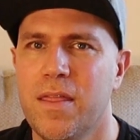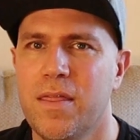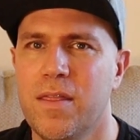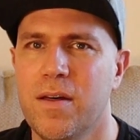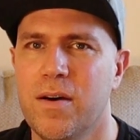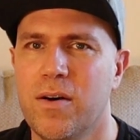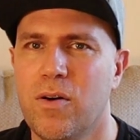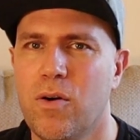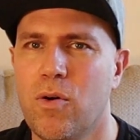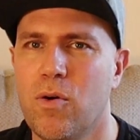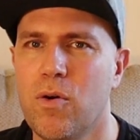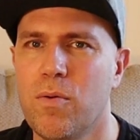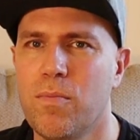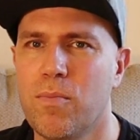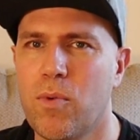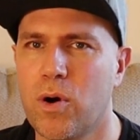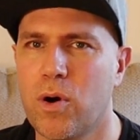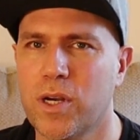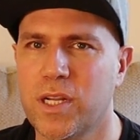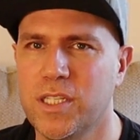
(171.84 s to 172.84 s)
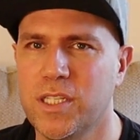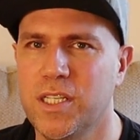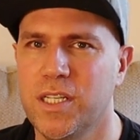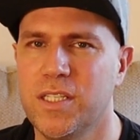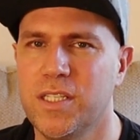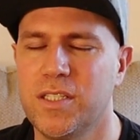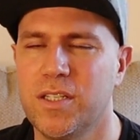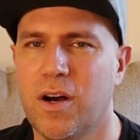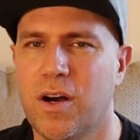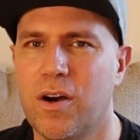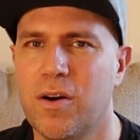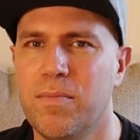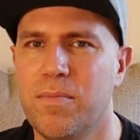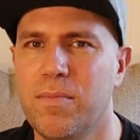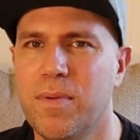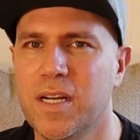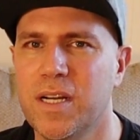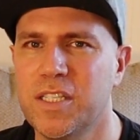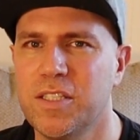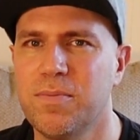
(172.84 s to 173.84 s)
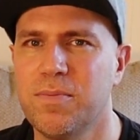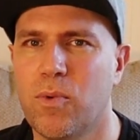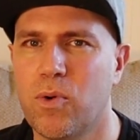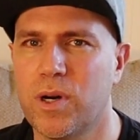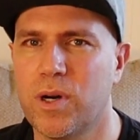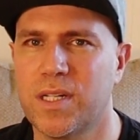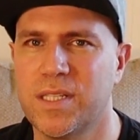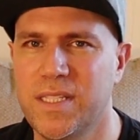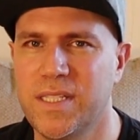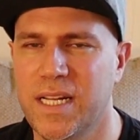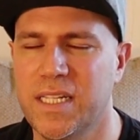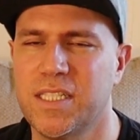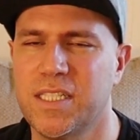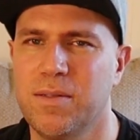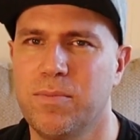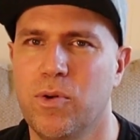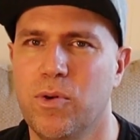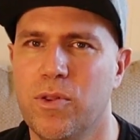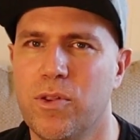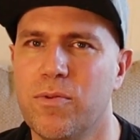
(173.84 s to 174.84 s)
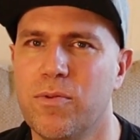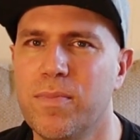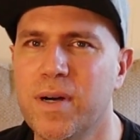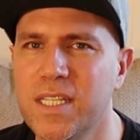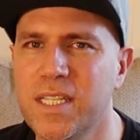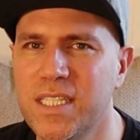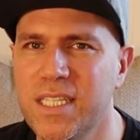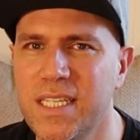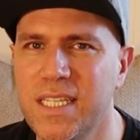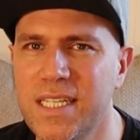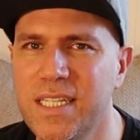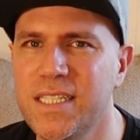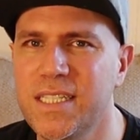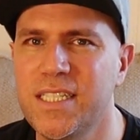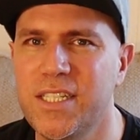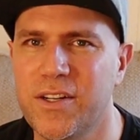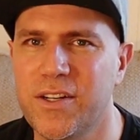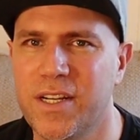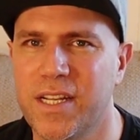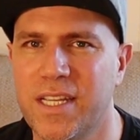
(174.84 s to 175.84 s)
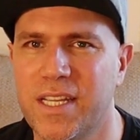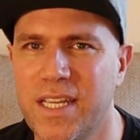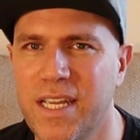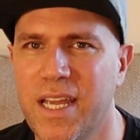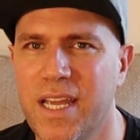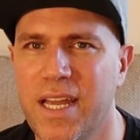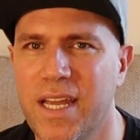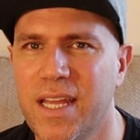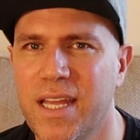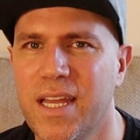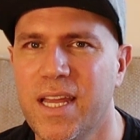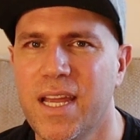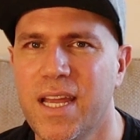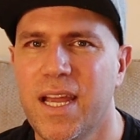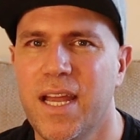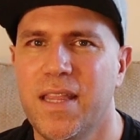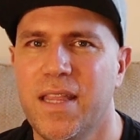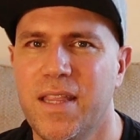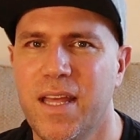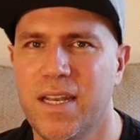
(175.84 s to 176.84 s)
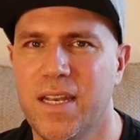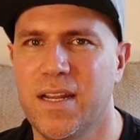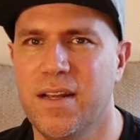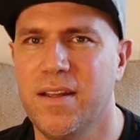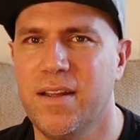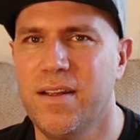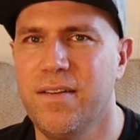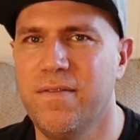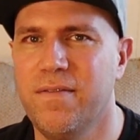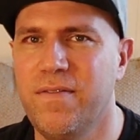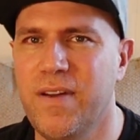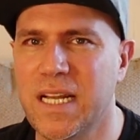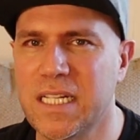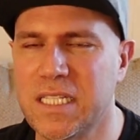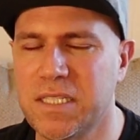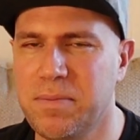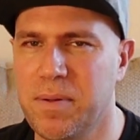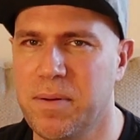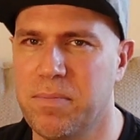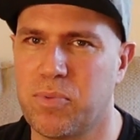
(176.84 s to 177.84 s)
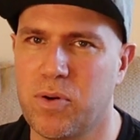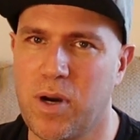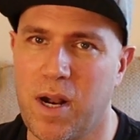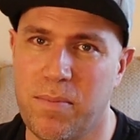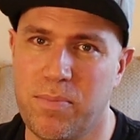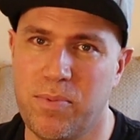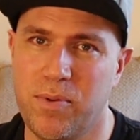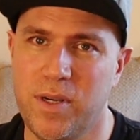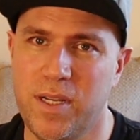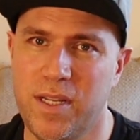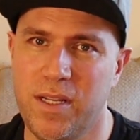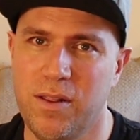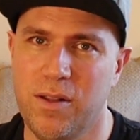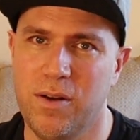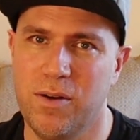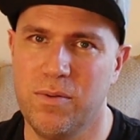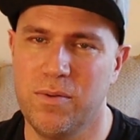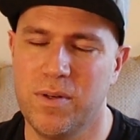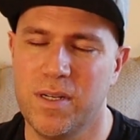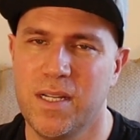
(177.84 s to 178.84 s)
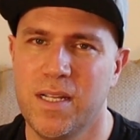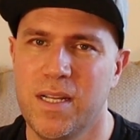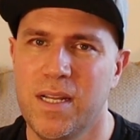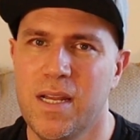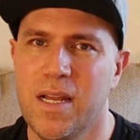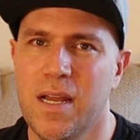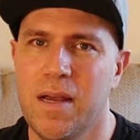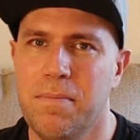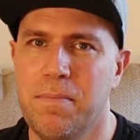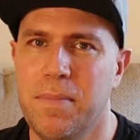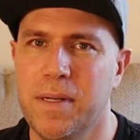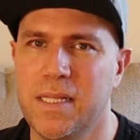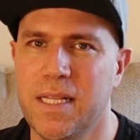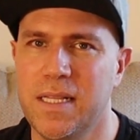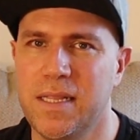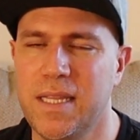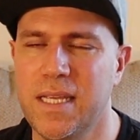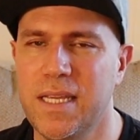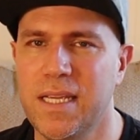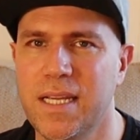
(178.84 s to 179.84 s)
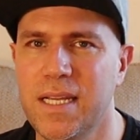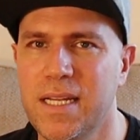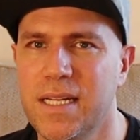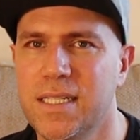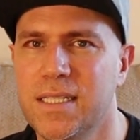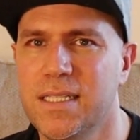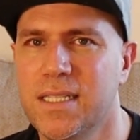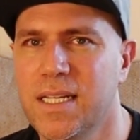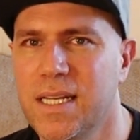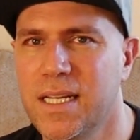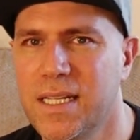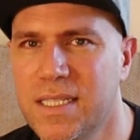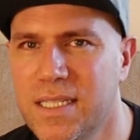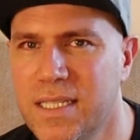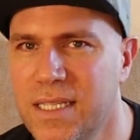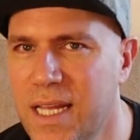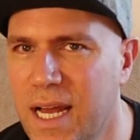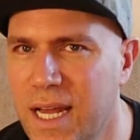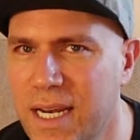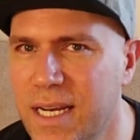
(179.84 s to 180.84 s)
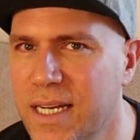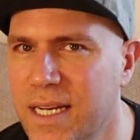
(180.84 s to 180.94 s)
the home mortgages are much more accessible. They're much easier to get than an investment property loan. But the thing is, it's not